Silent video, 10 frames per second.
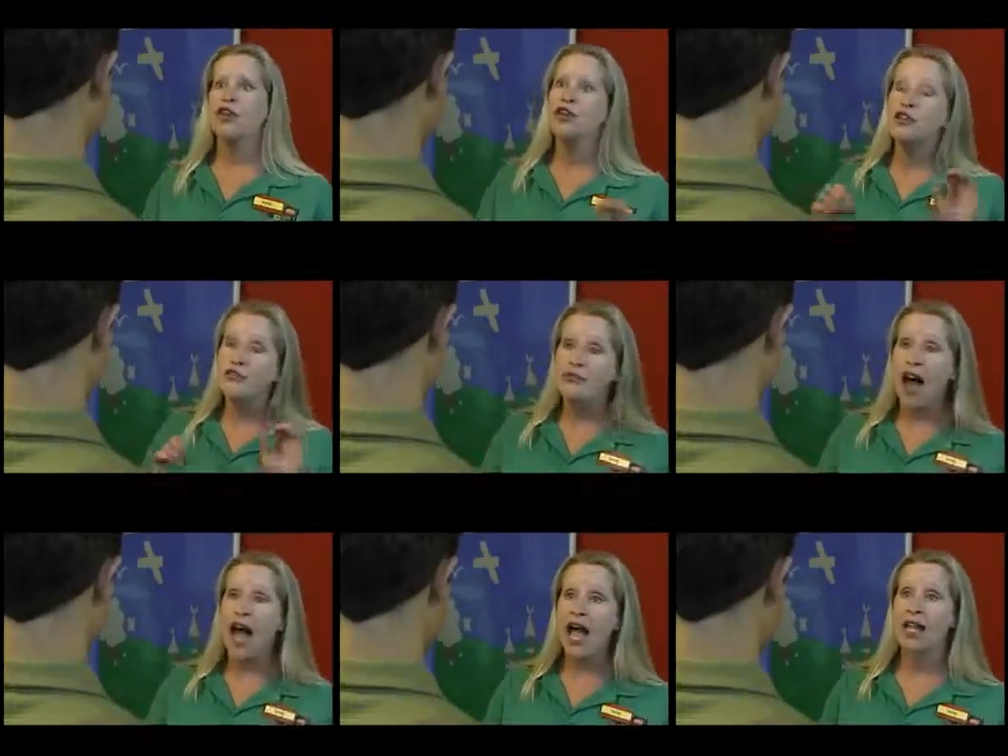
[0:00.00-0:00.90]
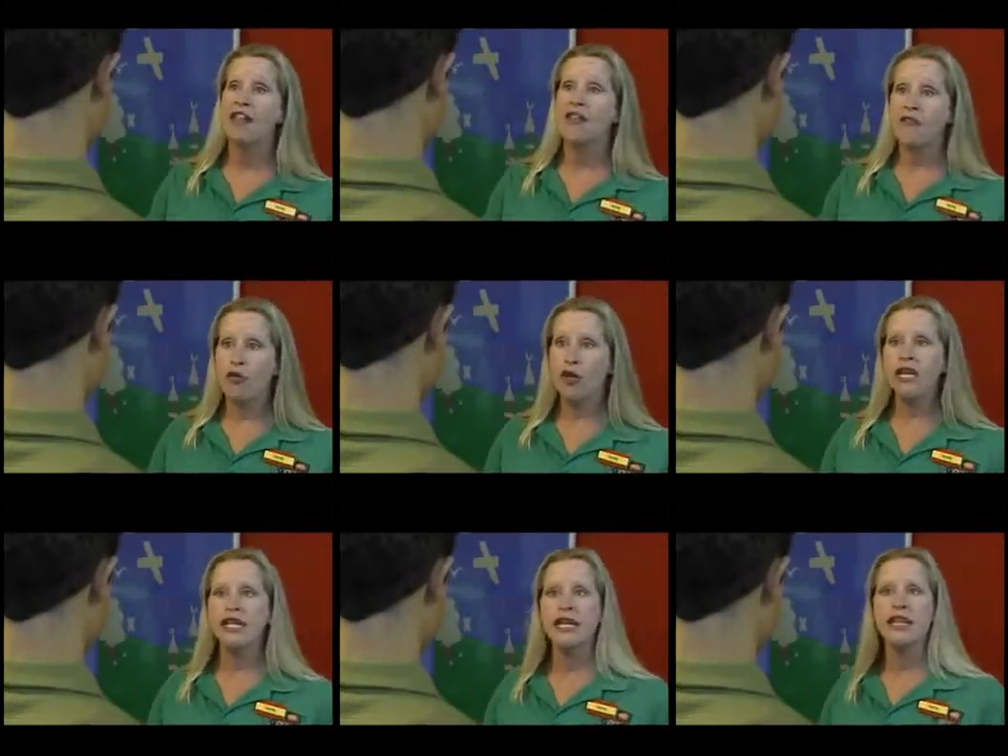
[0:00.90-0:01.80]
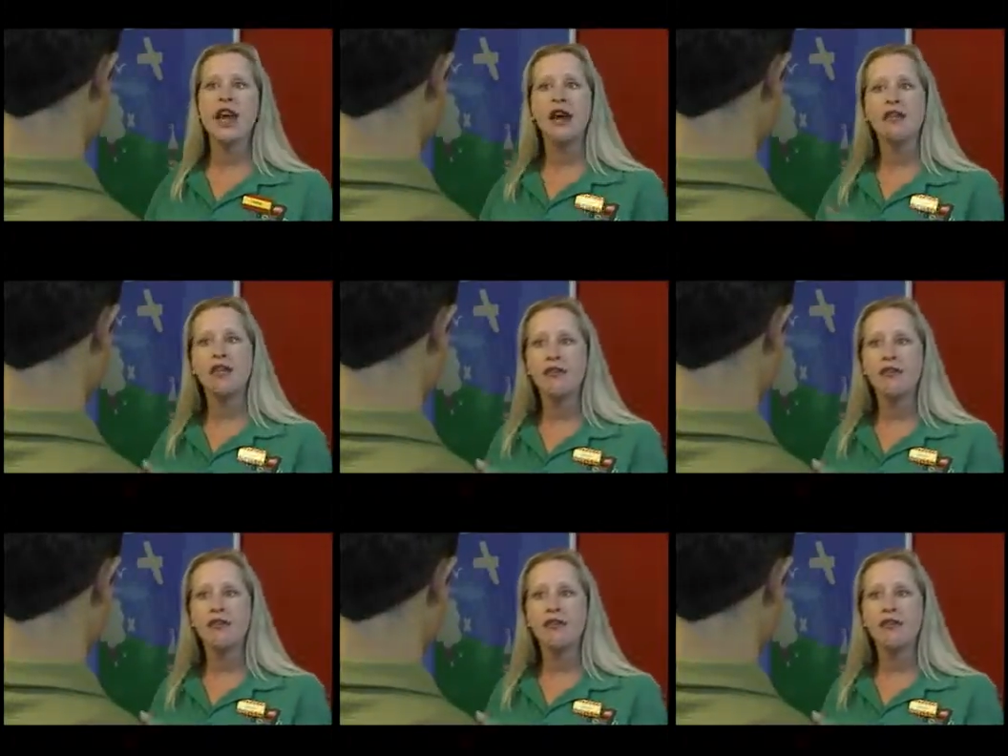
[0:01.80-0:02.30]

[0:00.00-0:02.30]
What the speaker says: you divide the 40 teeth of